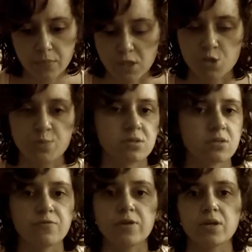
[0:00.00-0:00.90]
in
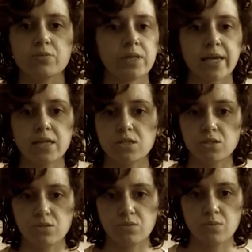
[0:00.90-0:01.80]
specific related
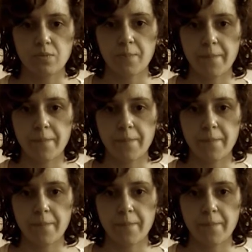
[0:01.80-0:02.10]
to